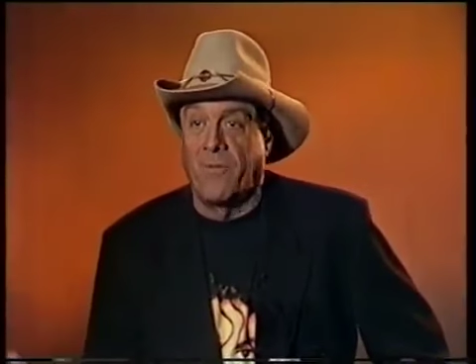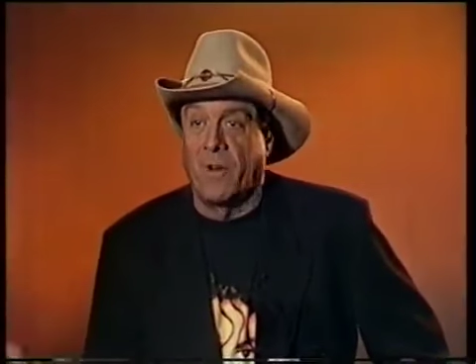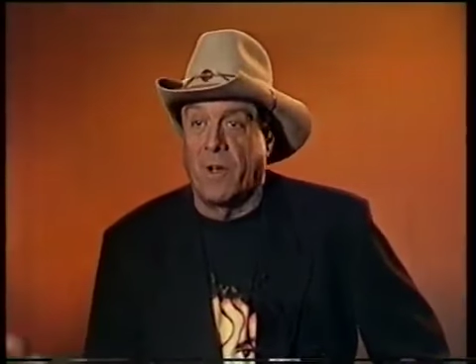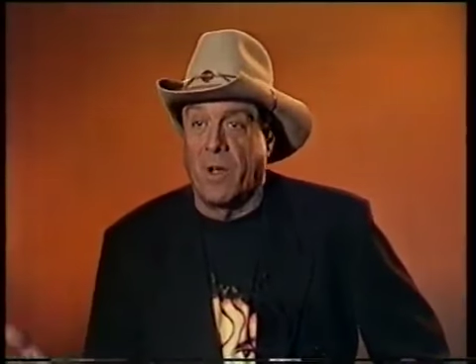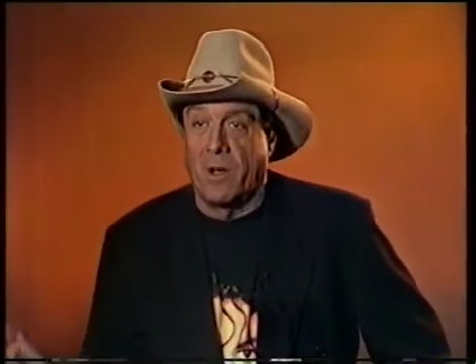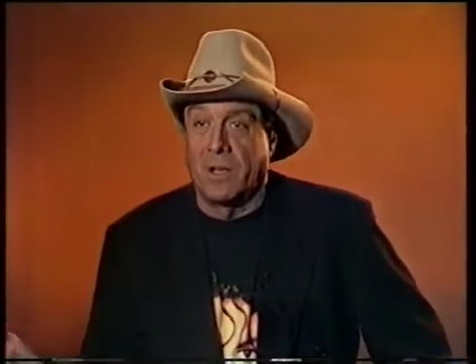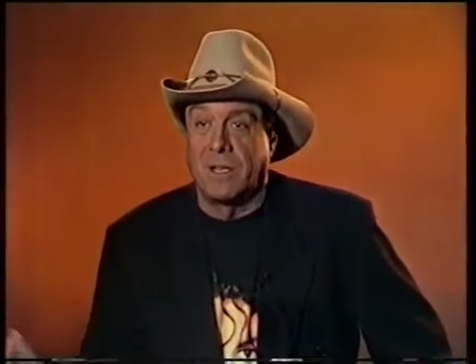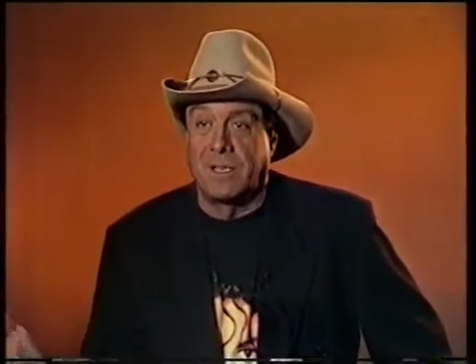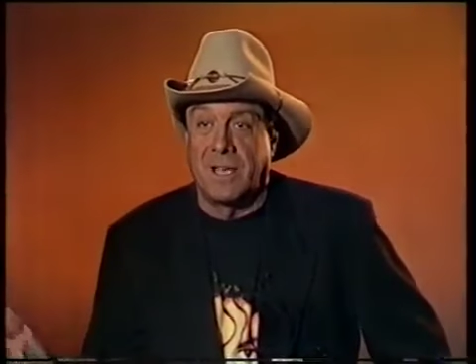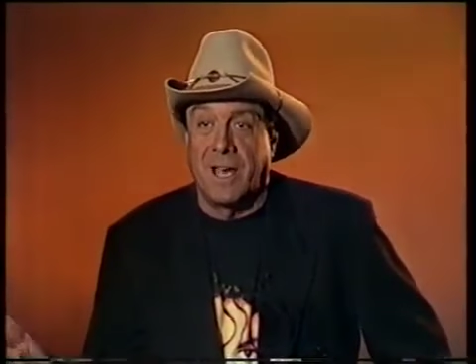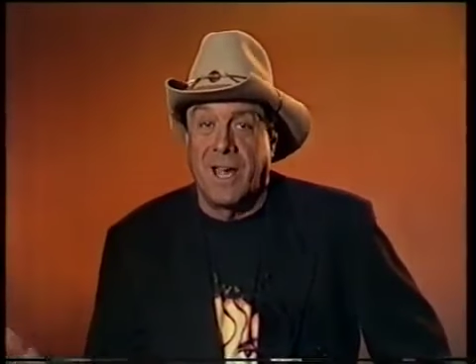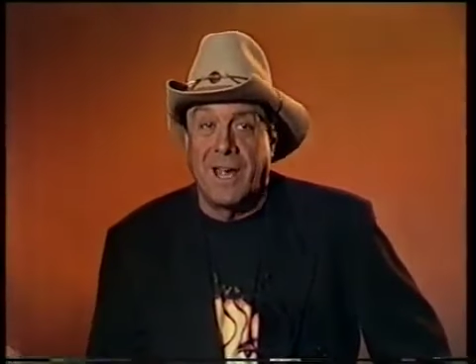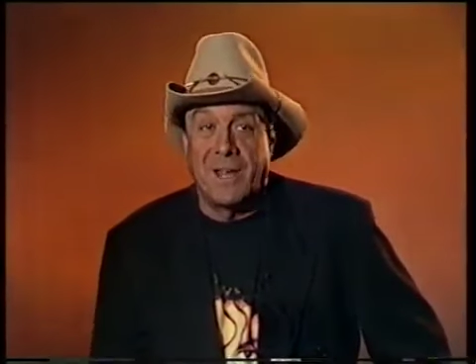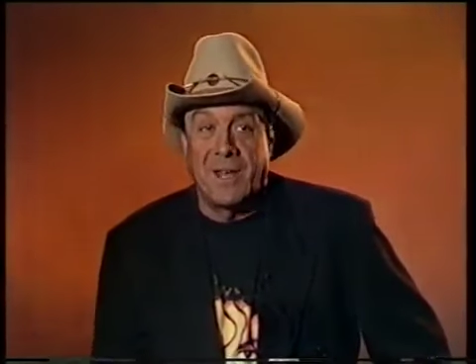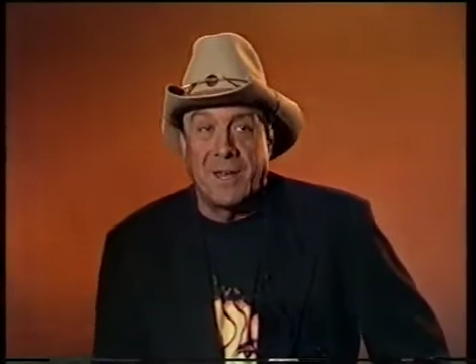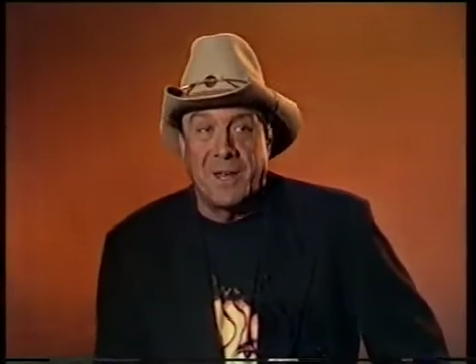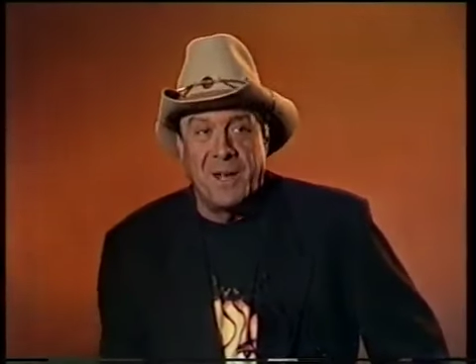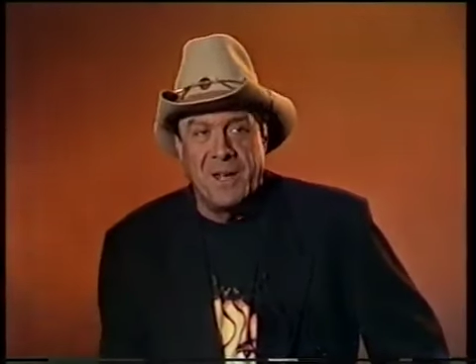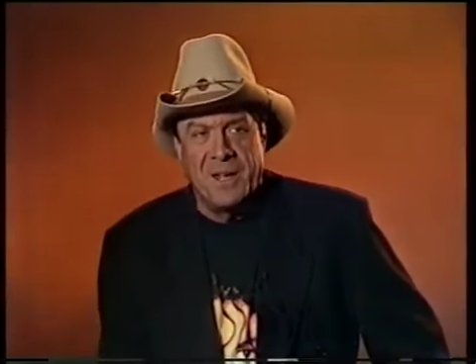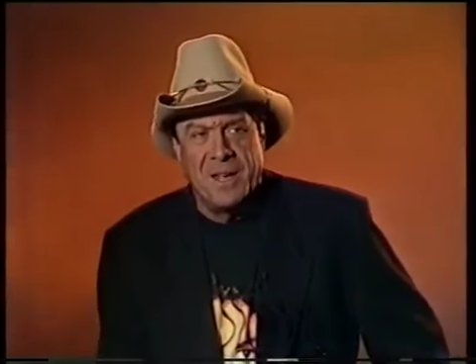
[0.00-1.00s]
for God's
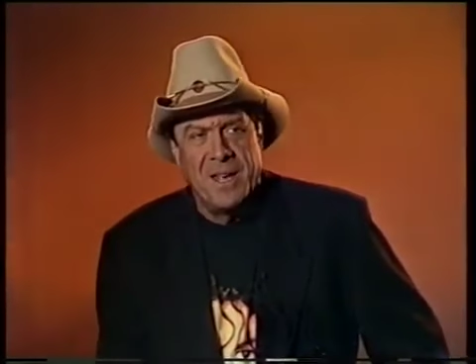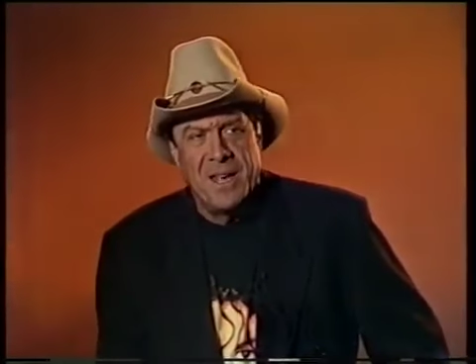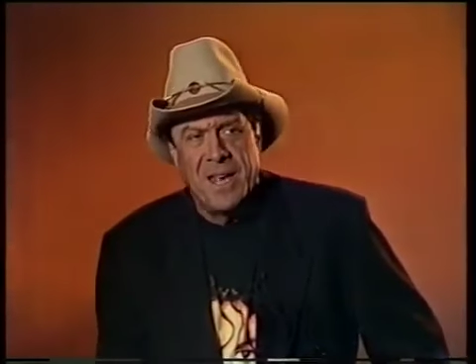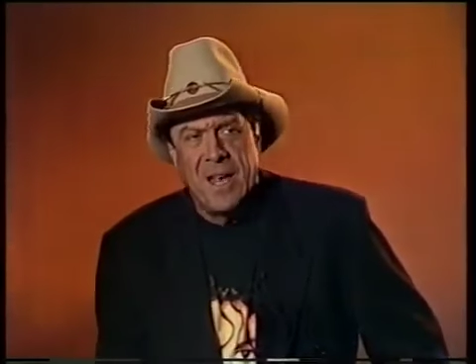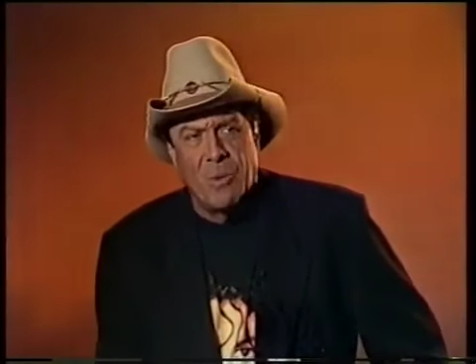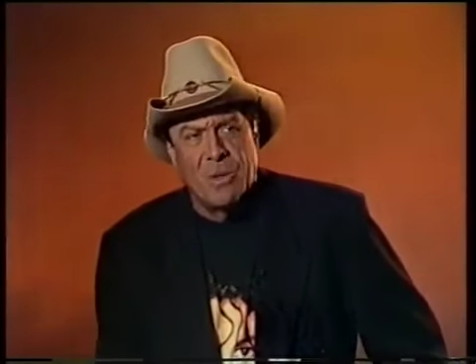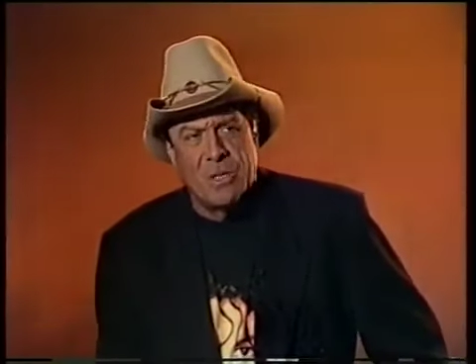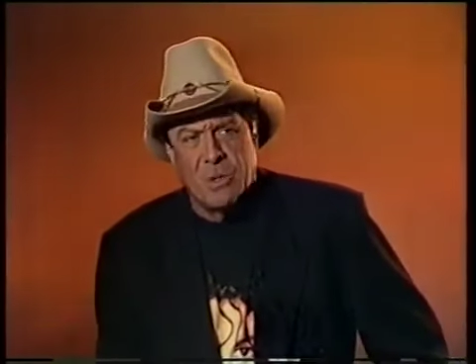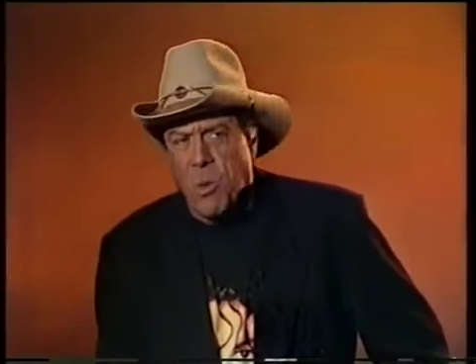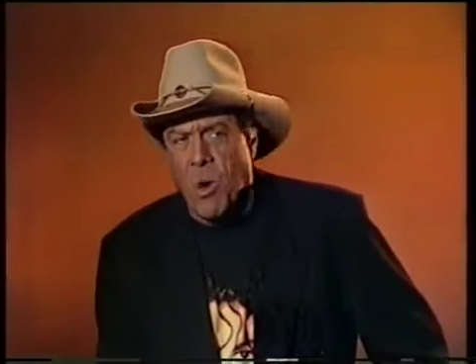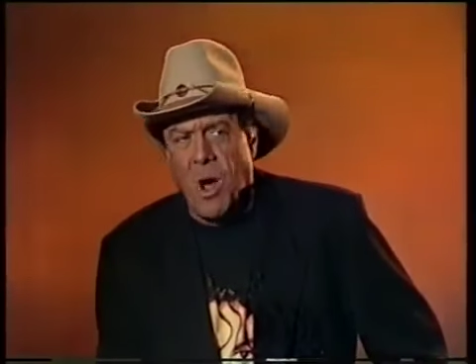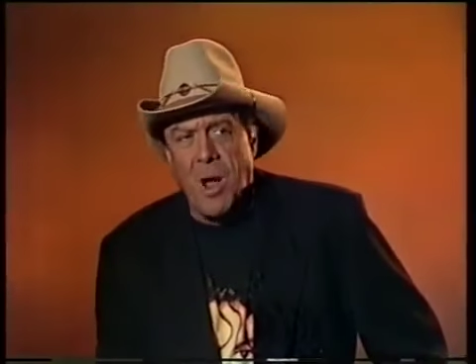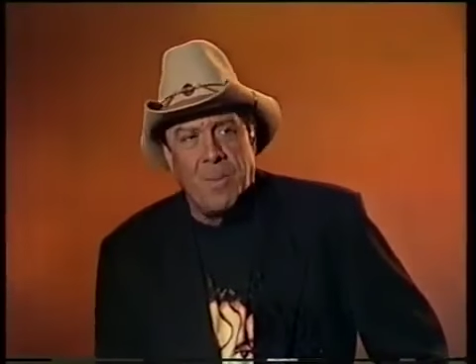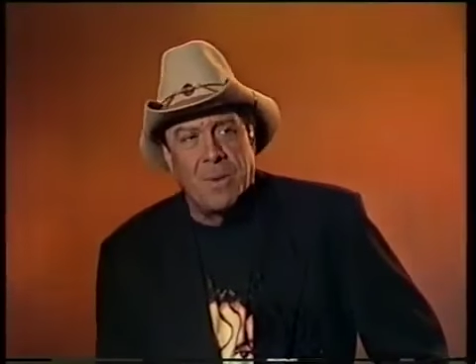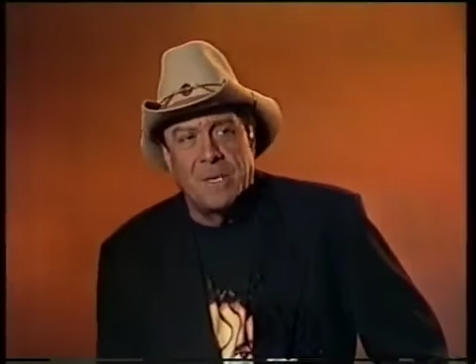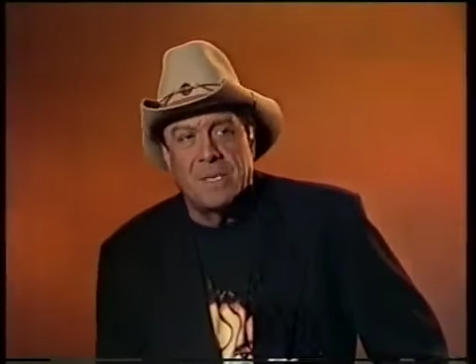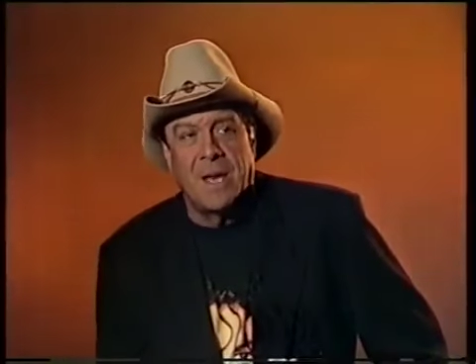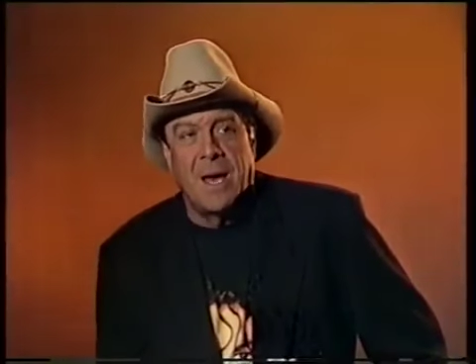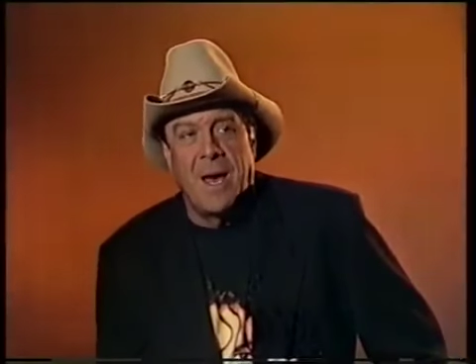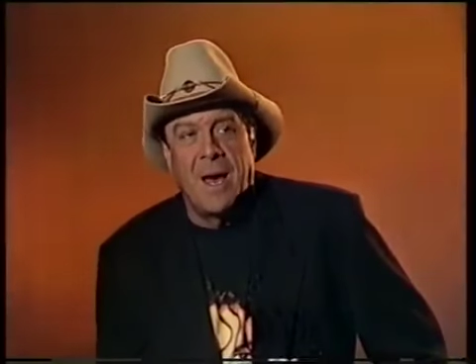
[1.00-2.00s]
sake, you know? It was quite
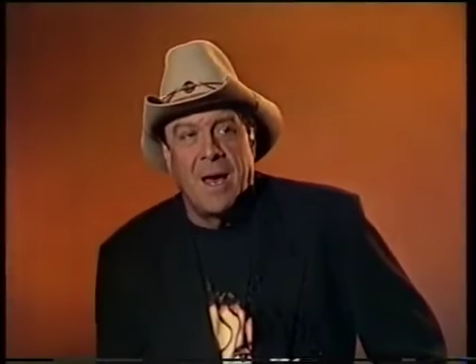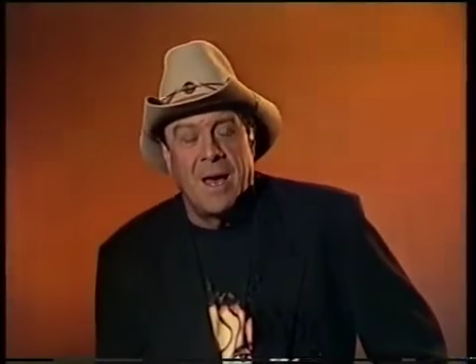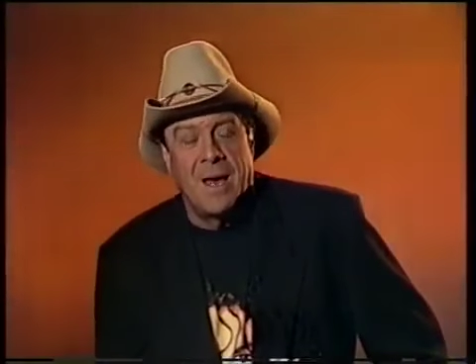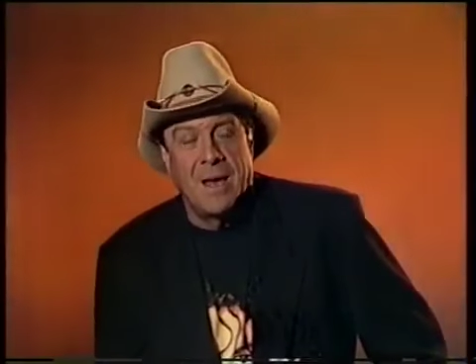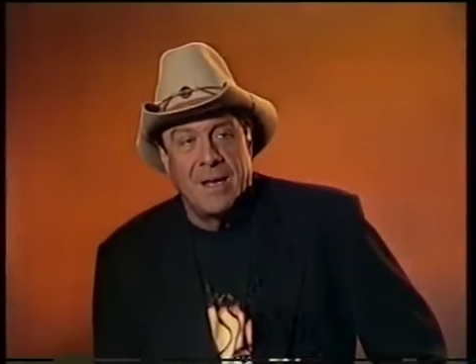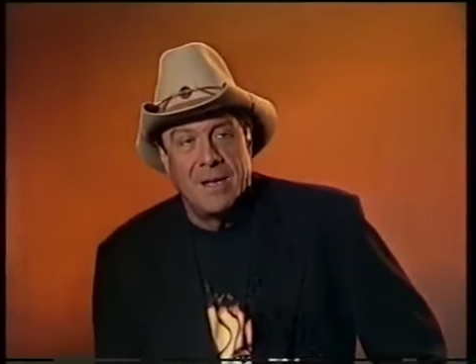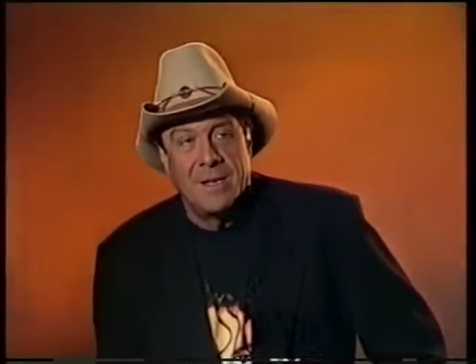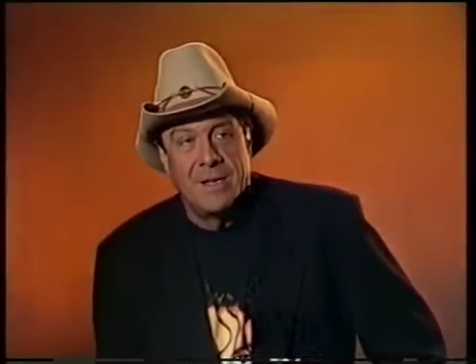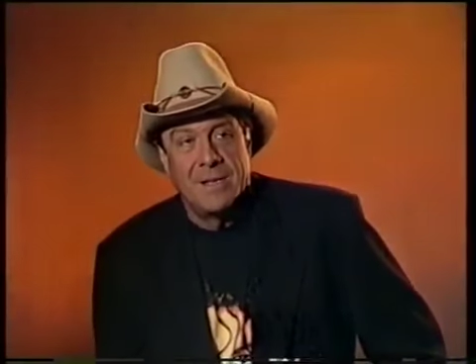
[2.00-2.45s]
bizarre.